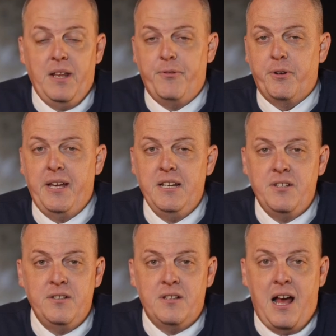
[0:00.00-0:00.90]
If your
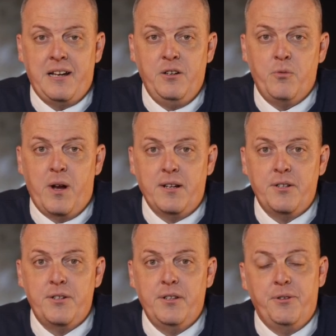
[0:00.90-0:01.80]
kitchen's not in a
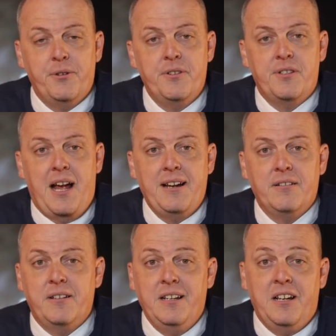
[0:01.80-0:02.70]
rush, your
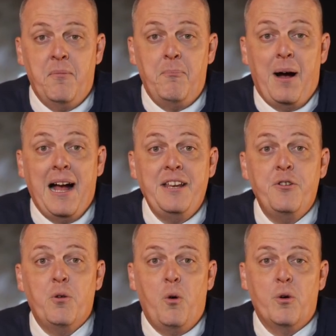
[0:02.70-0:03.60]
designer can combine
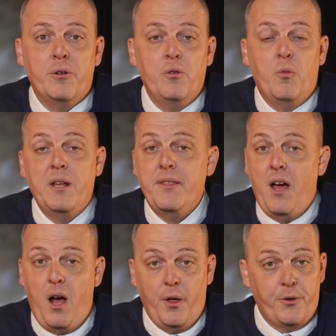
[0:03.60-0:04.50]
your order with
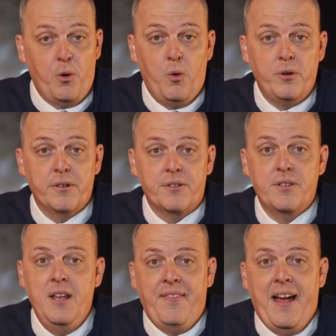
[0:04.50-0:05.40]
other
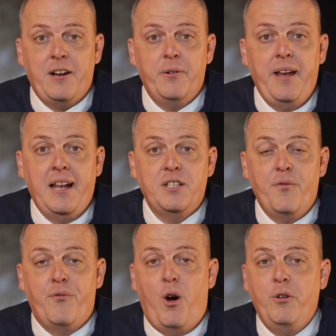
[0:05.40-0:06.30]
orders, and that creates
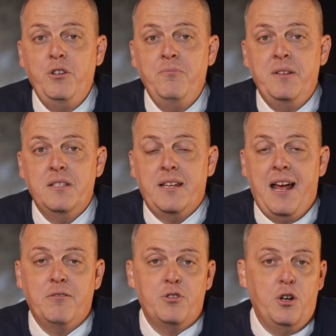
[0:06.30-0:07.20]
volume
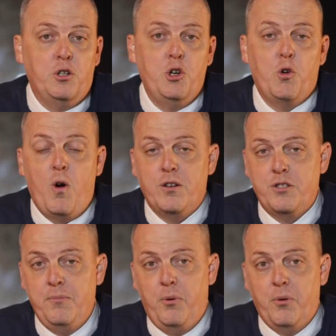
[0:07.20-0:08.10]
discounts
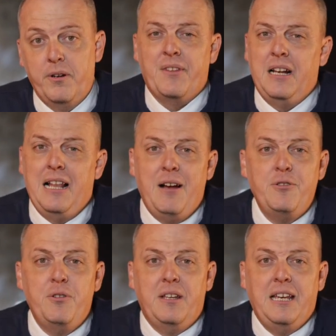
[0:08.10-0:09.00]
across the board. That
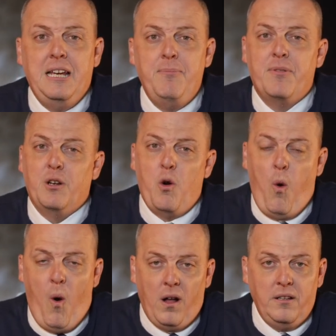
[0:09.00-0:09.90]
allows you to keep the
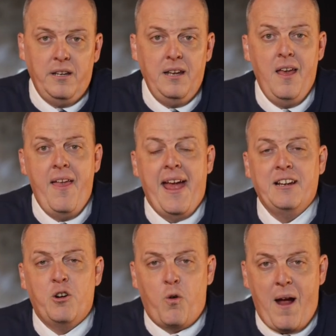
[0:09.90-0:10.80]
quality
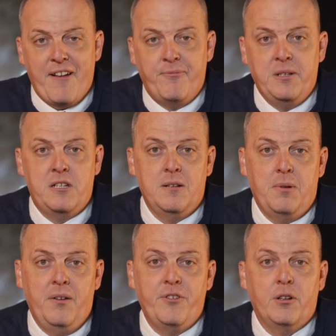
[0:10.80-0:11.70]
and craftsmanship
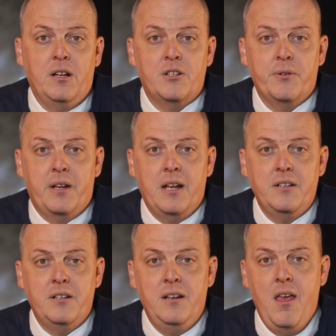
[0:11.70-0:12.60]
of your luxury
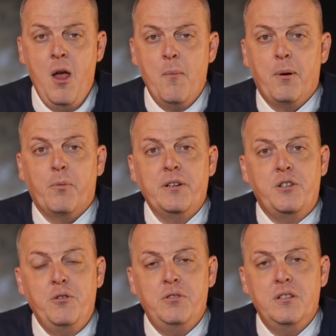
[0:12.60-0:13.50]
kitchen, but
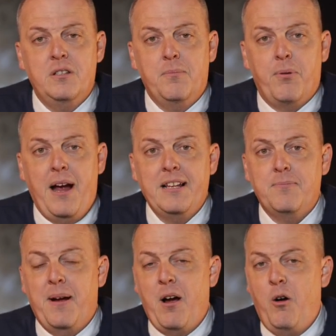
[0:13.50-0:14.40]
reduces the price
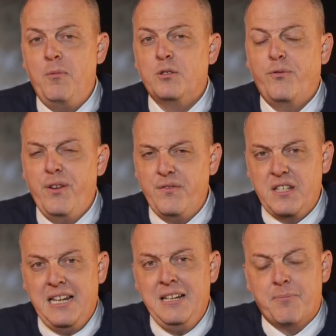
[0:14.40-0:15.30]
by almost
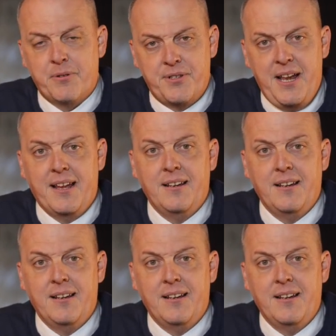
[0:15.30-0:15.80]
15%.